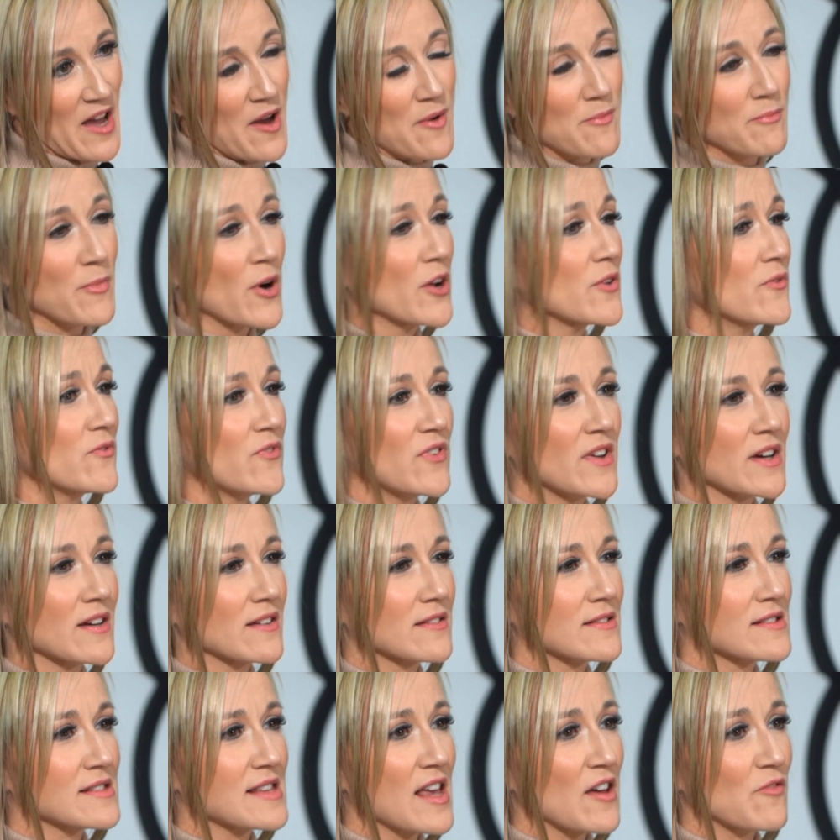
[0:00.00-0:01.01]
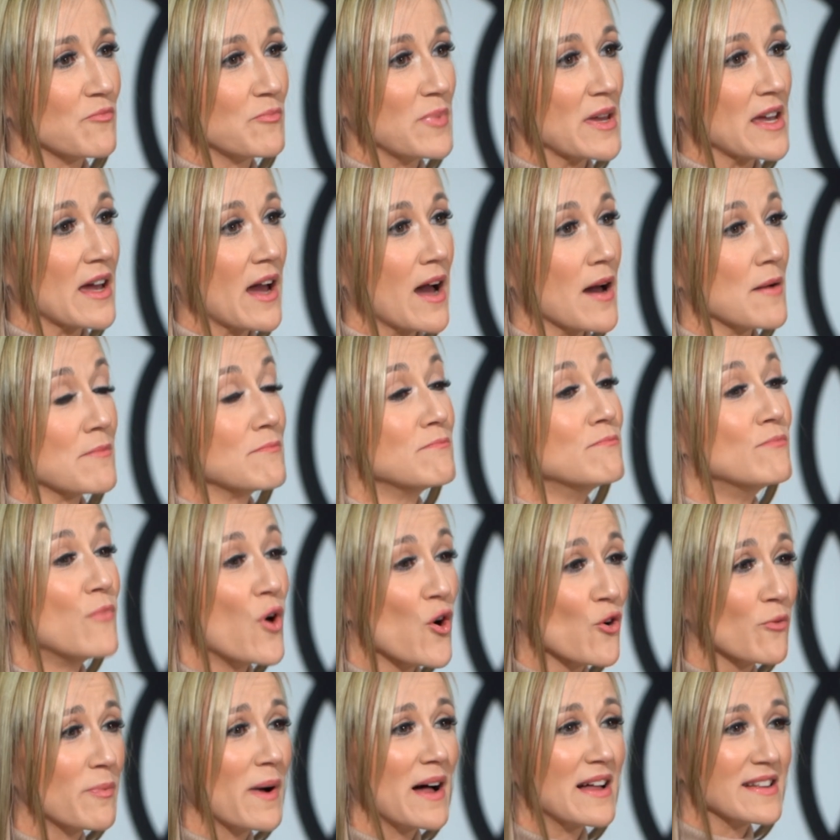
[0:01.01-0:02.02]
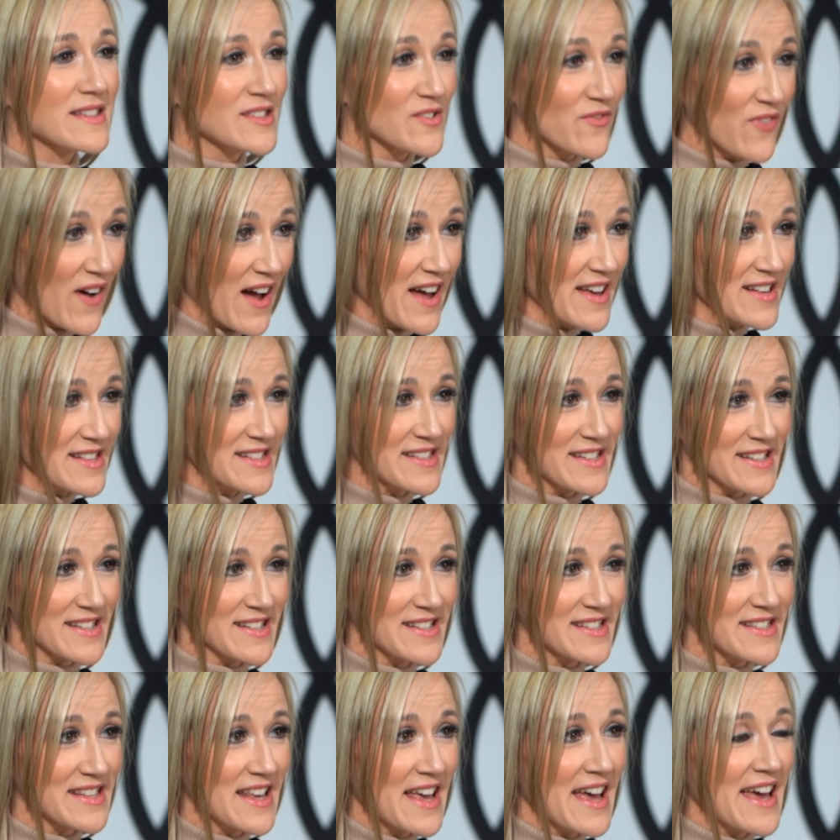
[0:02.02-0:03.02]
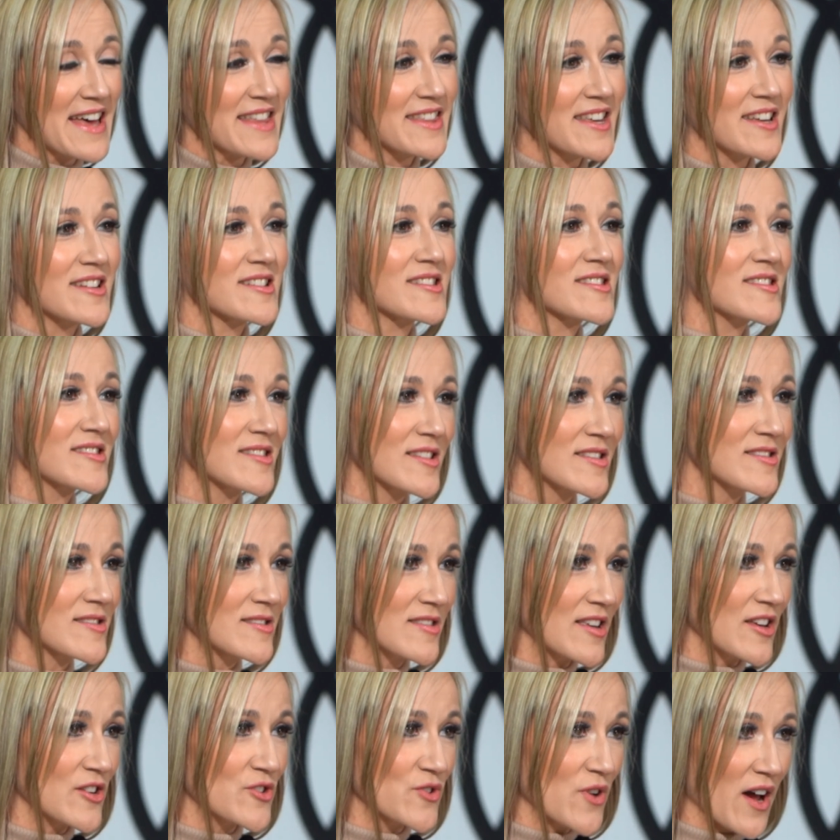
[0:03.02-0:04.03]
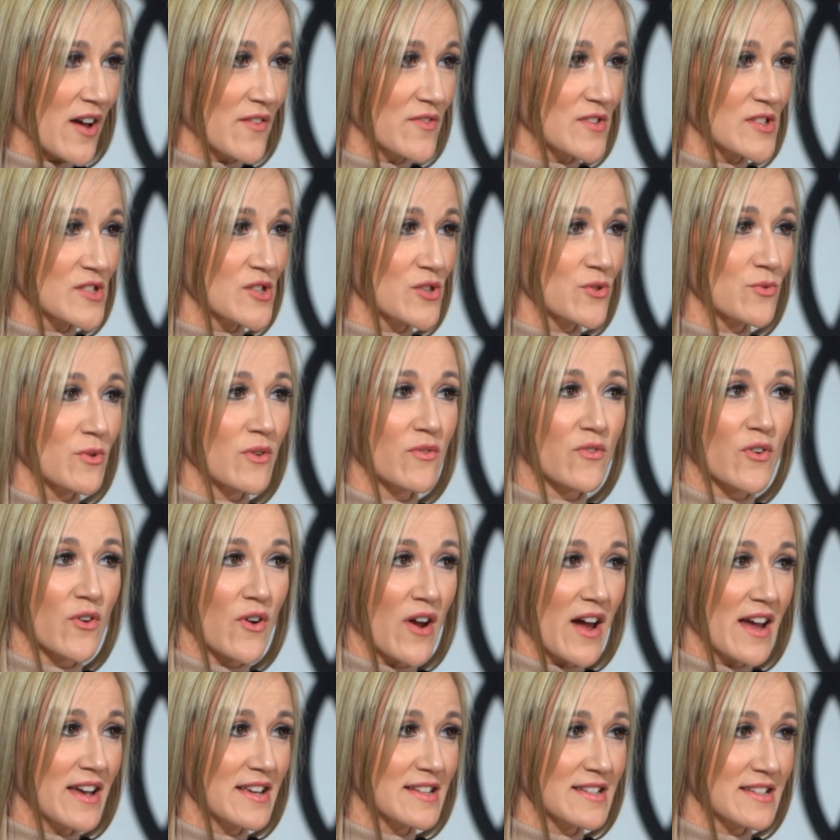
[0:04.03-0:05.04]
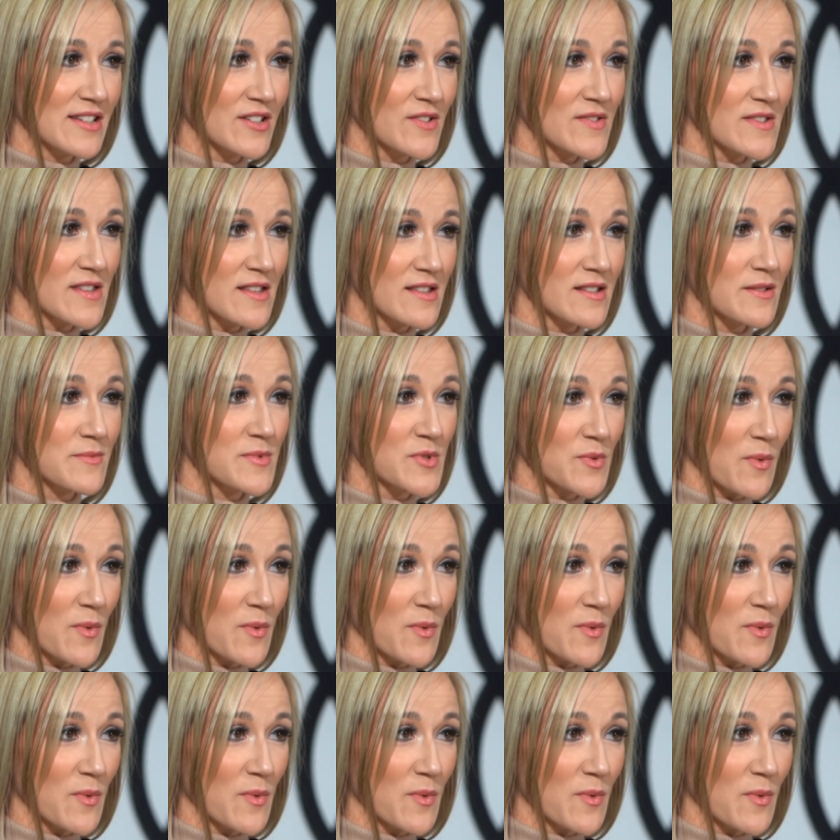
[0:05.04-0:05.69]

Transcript: Modern vehicles have become mobile devices that assist their drivers through a variety of systems